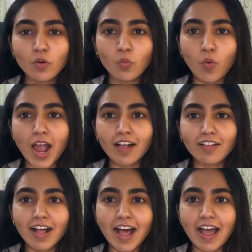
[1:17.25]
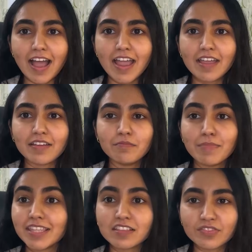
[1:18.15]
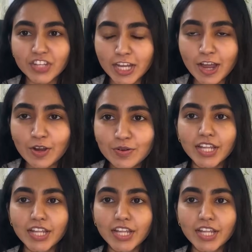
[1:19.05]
while I made this video,